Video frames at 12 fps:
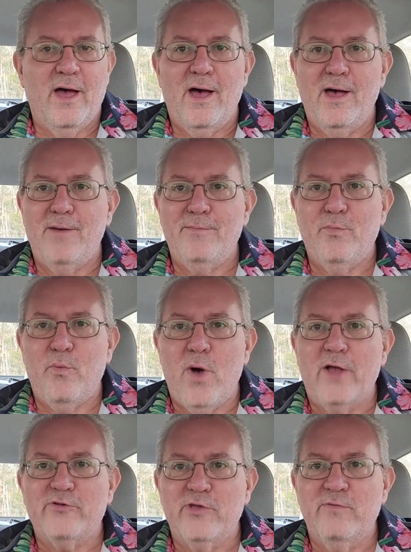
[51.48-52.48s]
um,
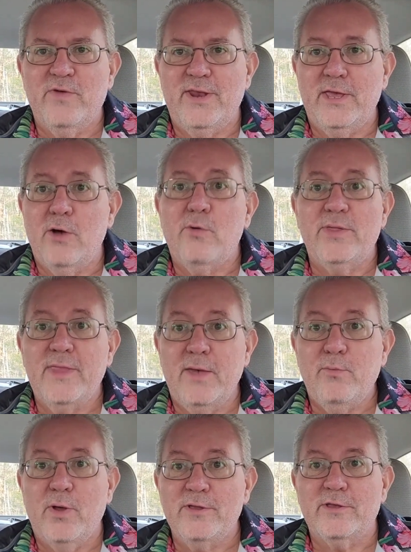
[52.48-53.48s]
watched the video and
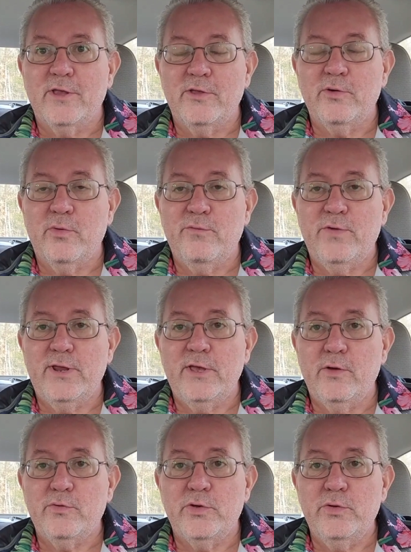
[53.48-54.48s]
they wanted to do a
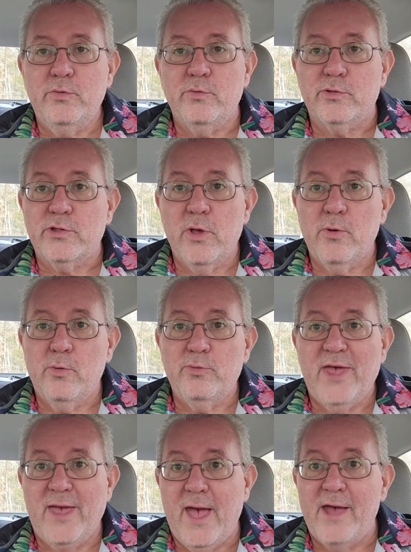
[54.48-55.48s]
video too. So
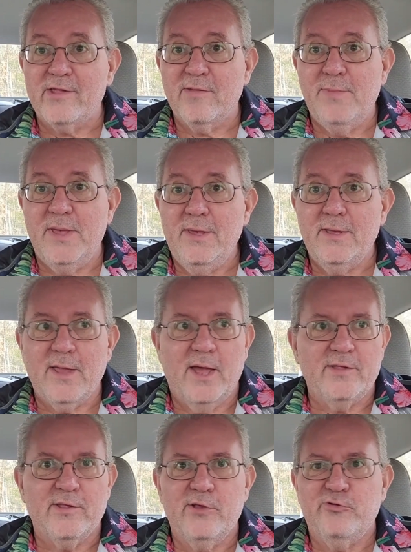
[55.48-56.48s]
they asked me, and
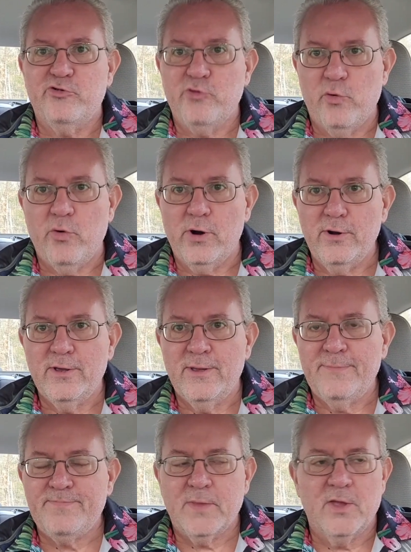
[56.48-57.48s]
I said sure.
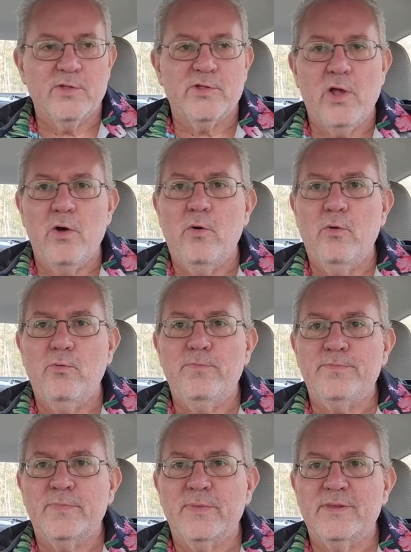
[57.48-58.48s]
So
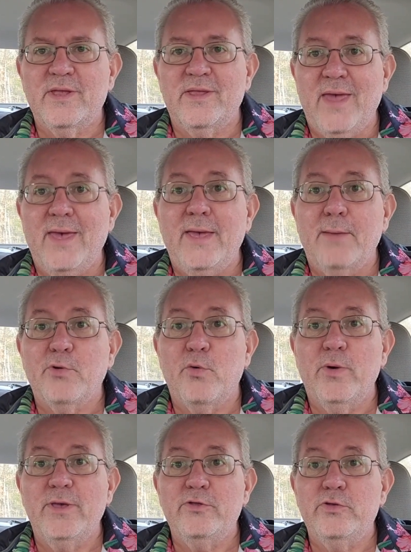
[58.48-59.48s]
Today I'm
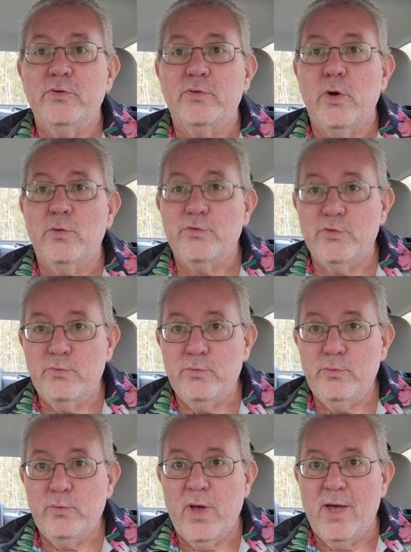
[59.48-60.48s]
going to go
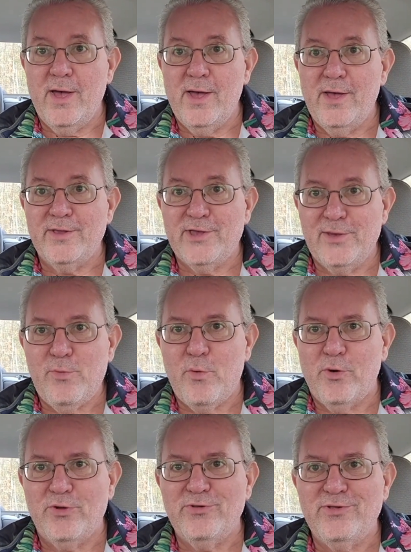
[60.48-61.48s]
to uh, Tim
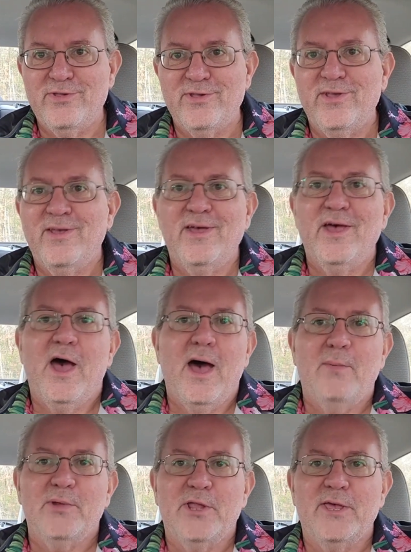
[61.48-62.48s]
Hortons.
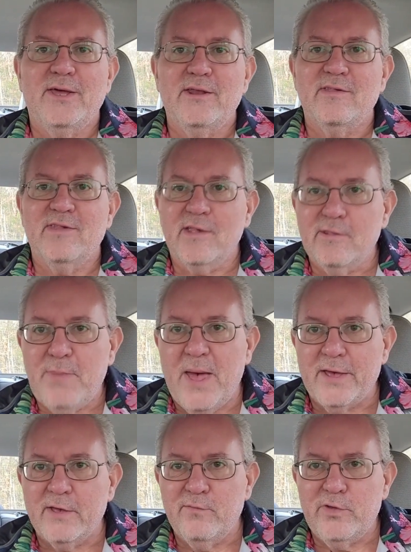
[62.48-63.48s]
I'm going to get a six
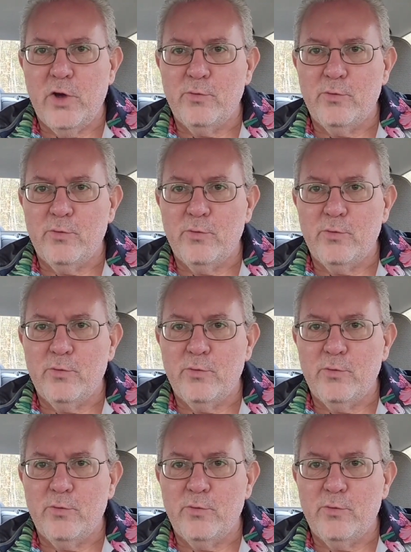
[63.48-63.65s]
pack of